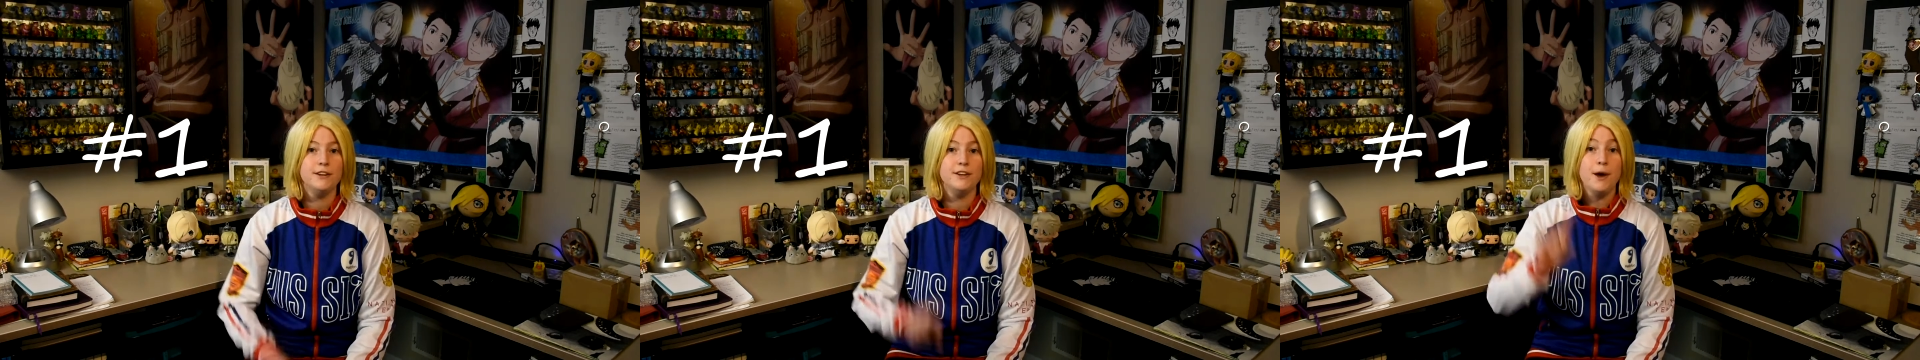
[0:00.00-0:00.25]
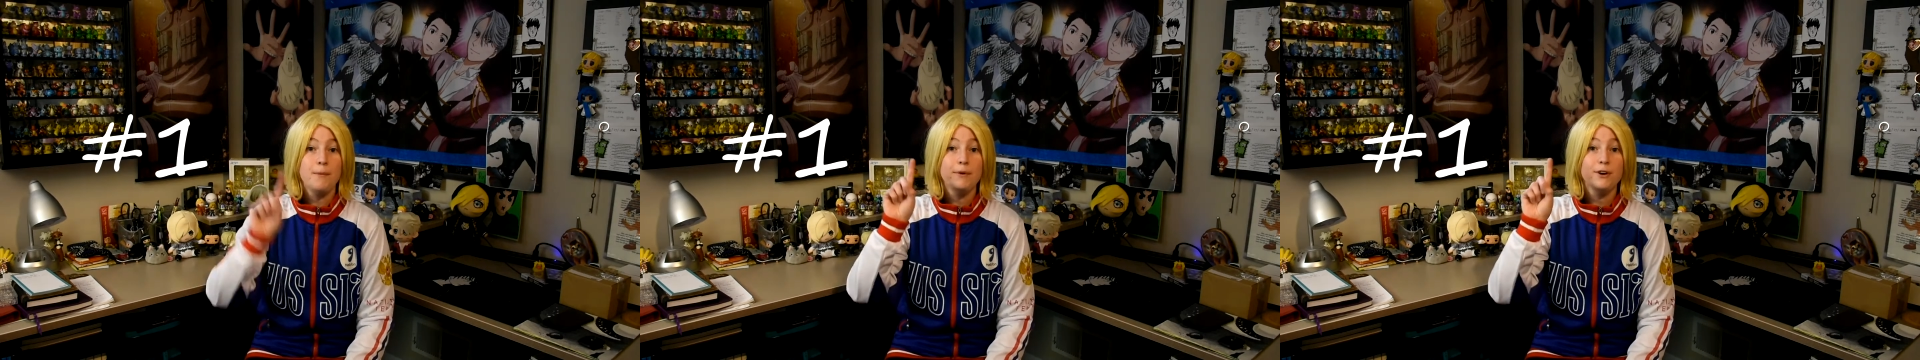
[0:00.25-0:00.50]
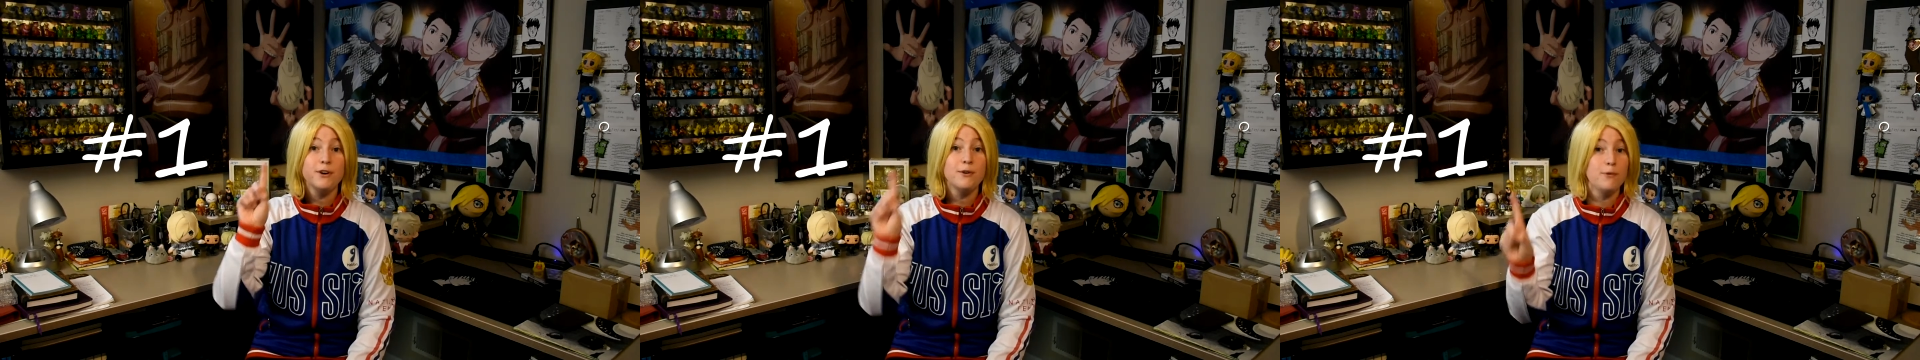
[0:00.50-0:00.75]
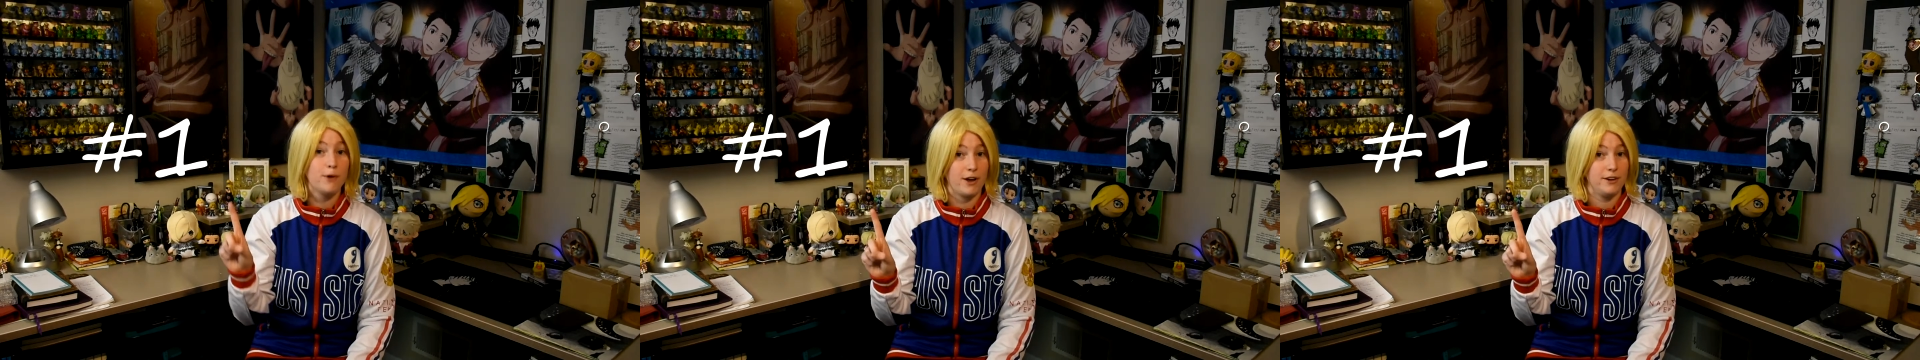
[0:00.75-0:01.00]
Number
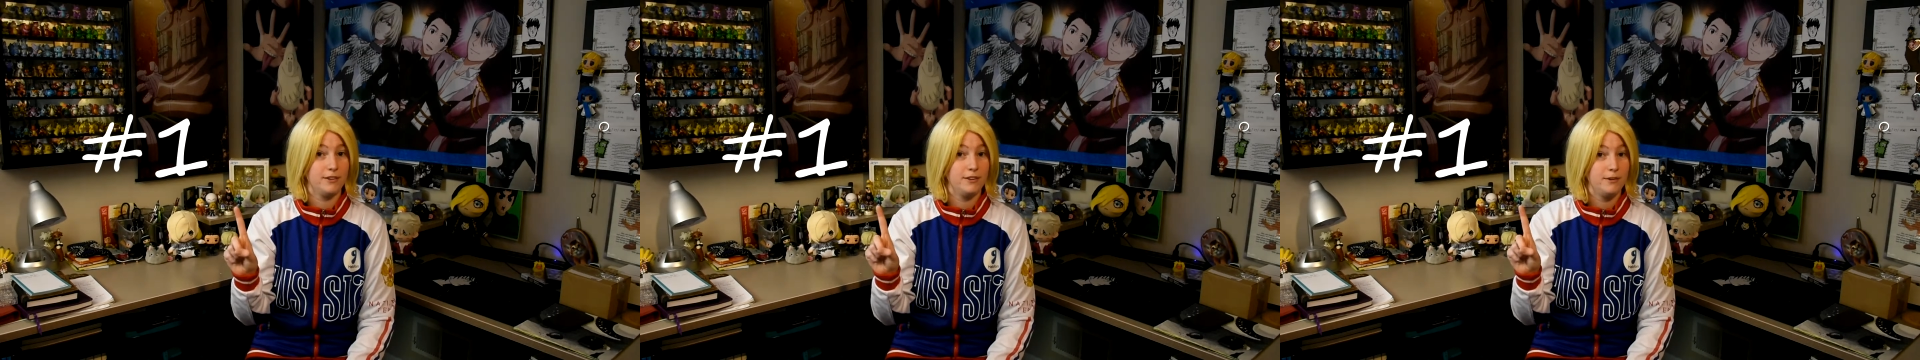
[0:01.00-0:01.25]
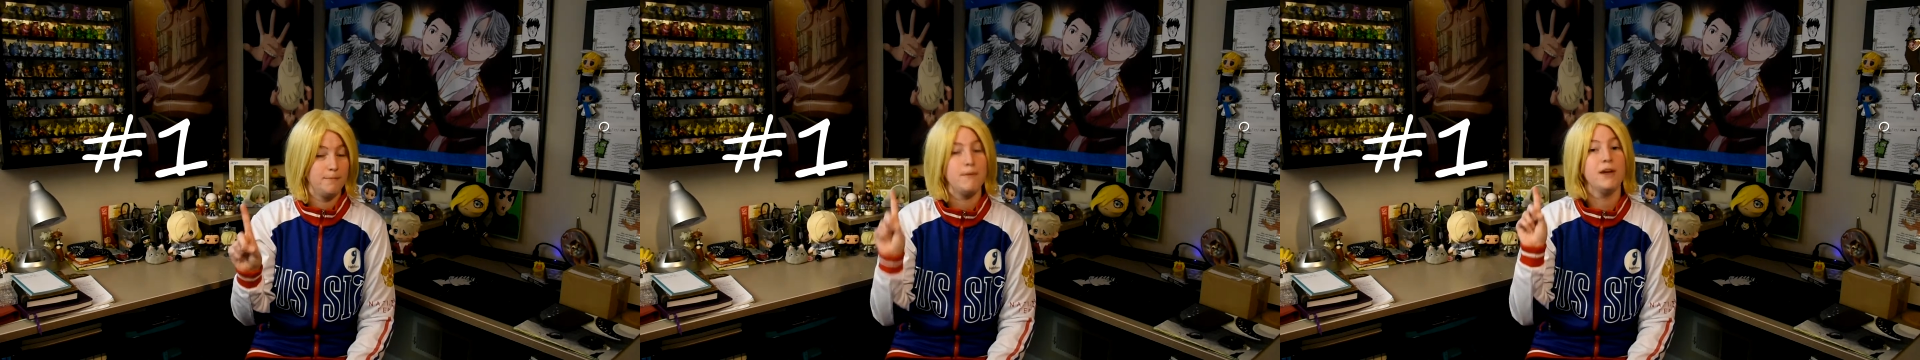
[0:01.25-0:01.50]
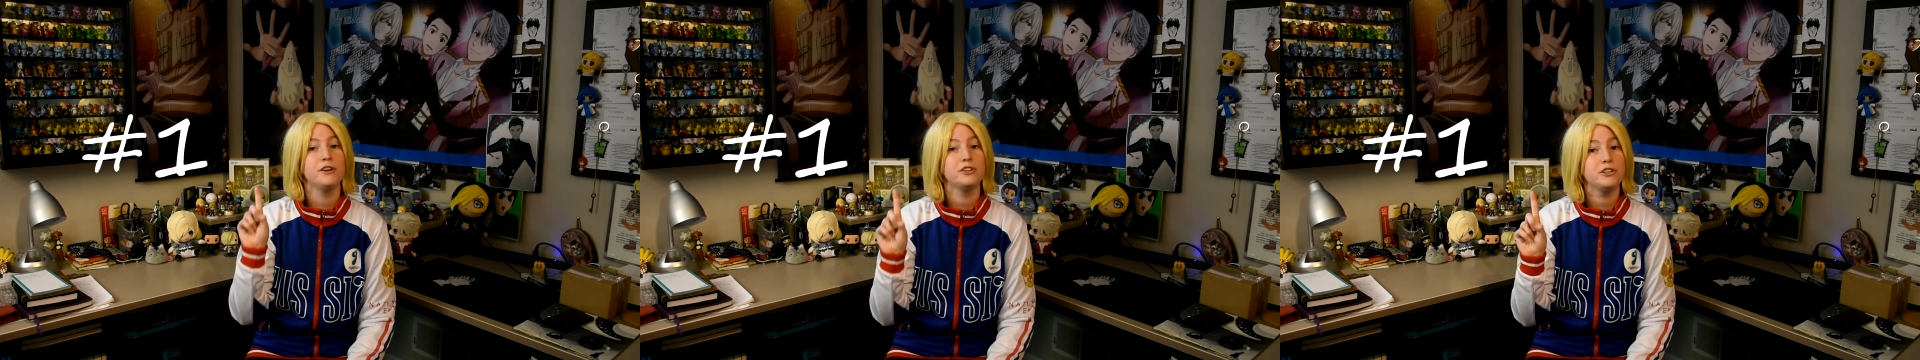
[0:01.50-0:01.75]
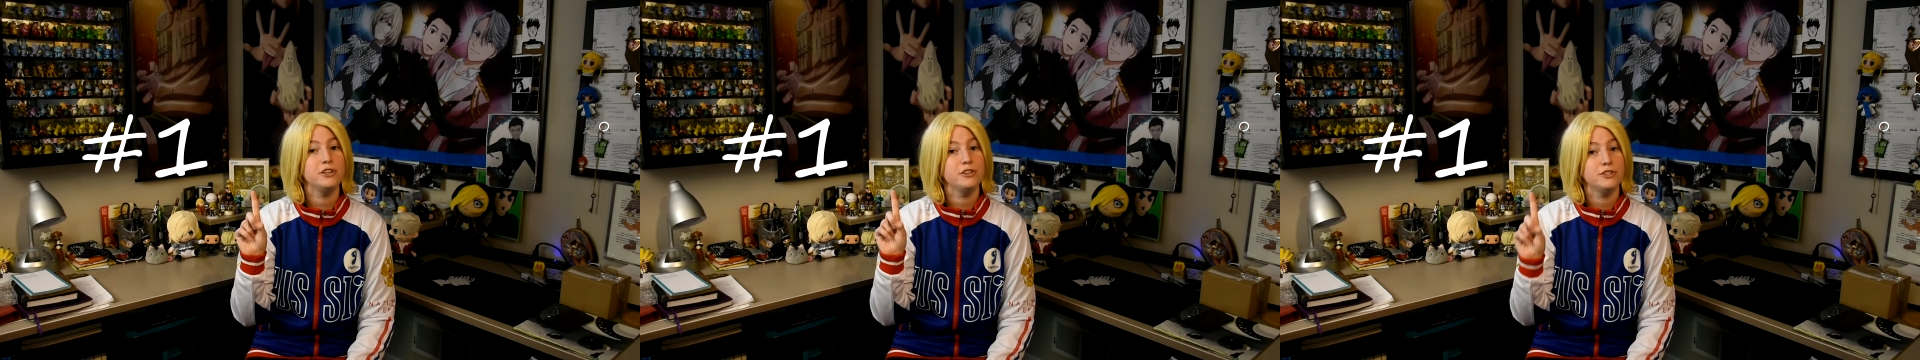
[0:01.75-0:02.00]
1, make
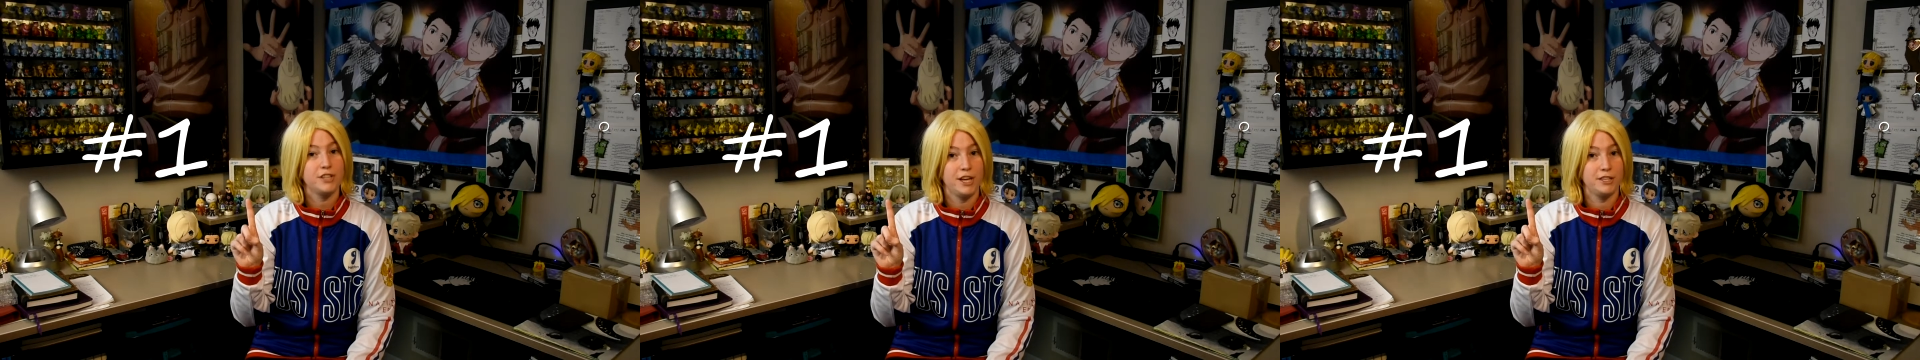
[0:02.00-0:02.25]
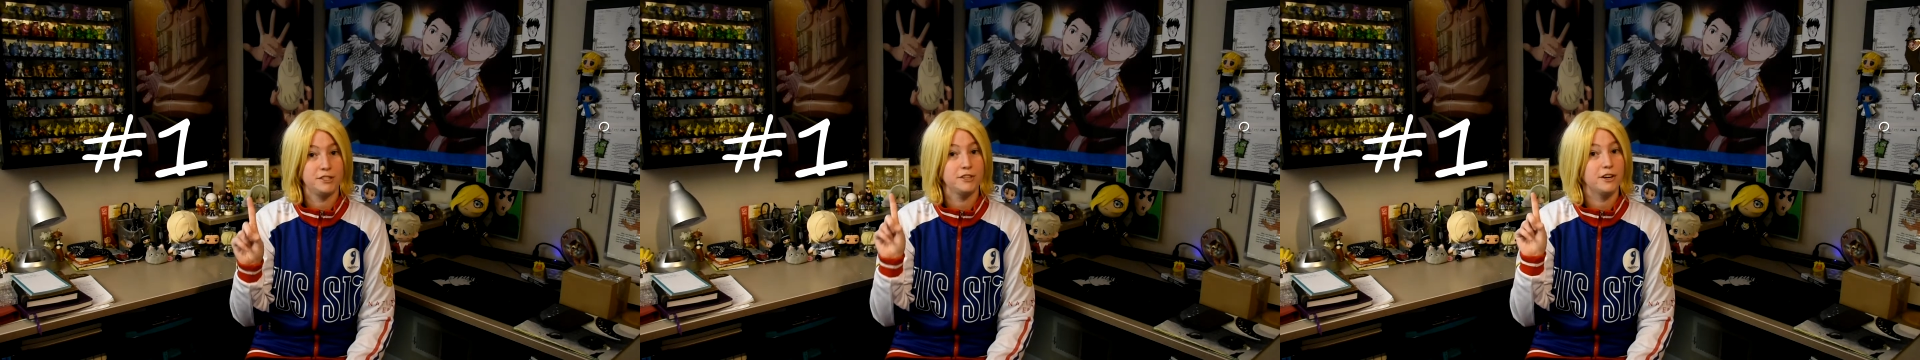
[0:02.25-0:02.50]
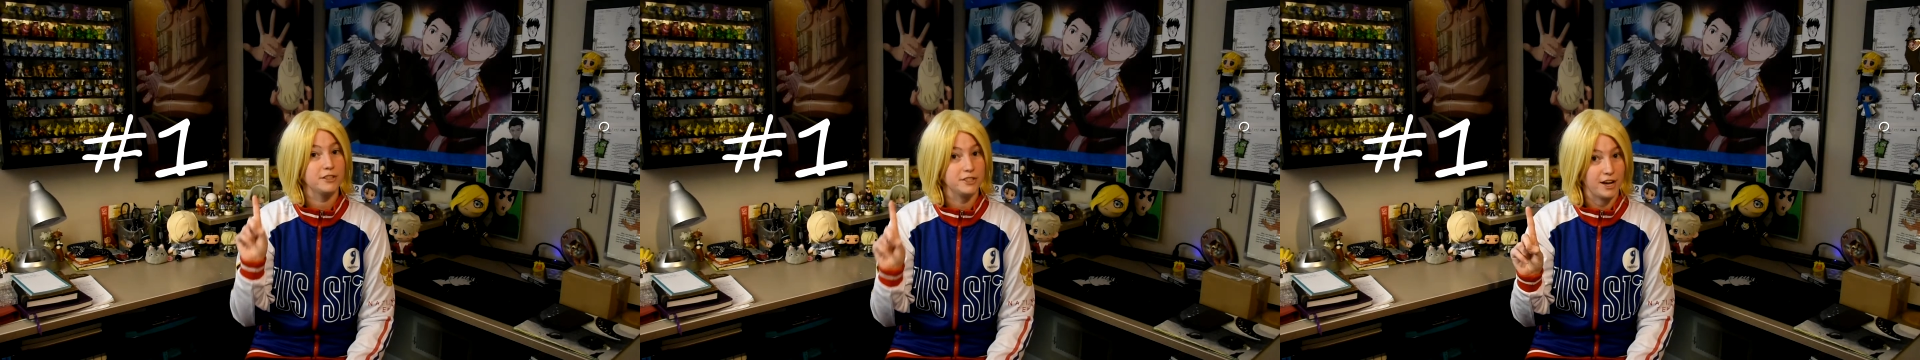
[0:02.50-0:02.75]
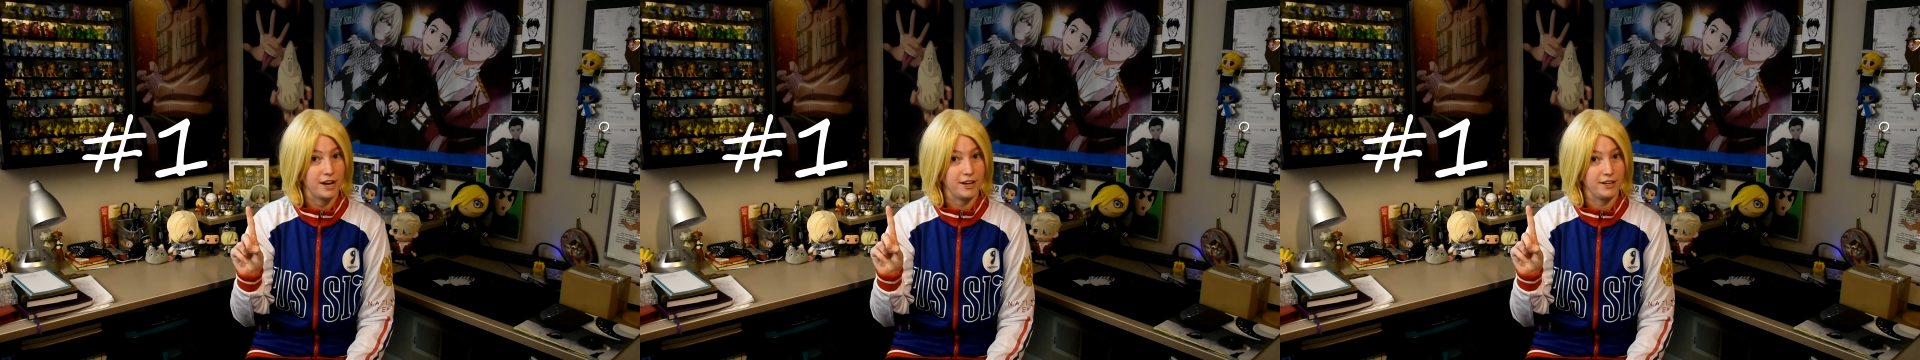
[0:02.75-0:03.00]
sure your skates are
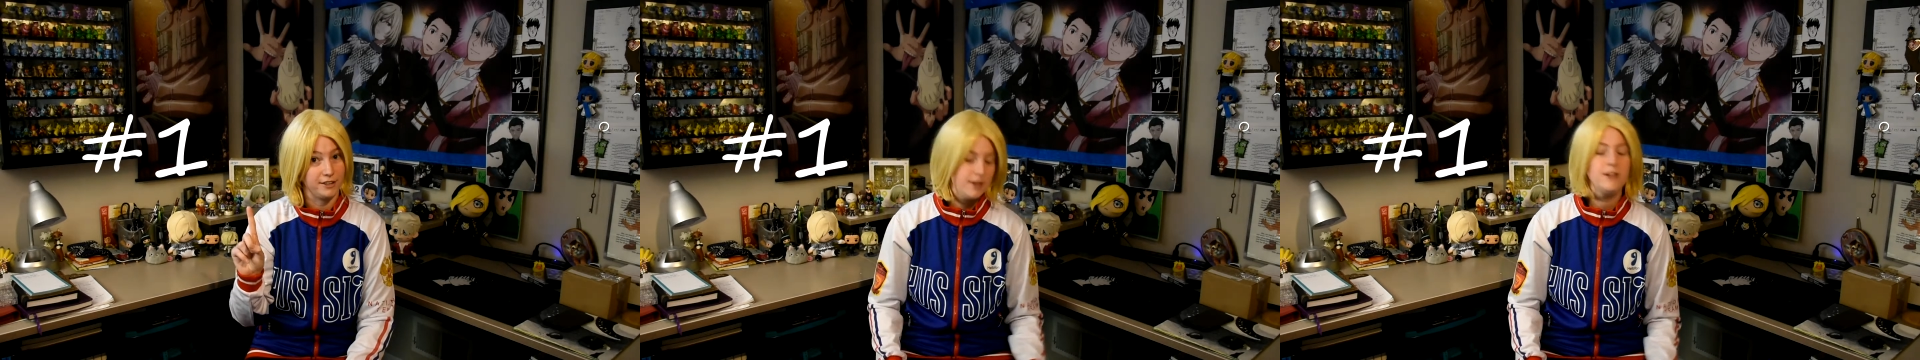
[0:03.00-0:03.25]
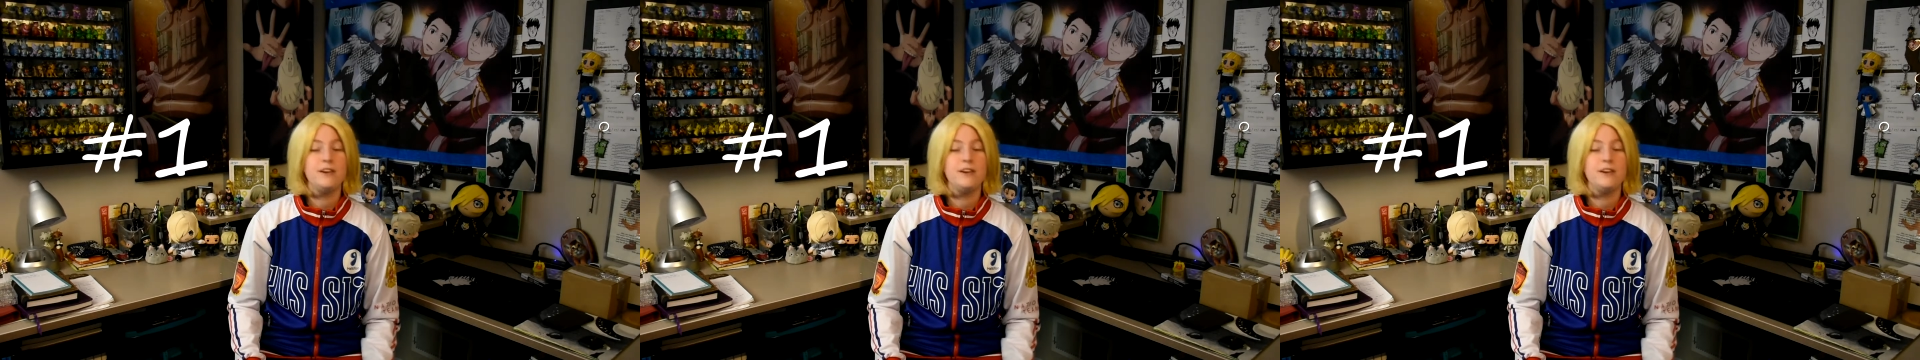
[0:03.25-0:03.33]
tied.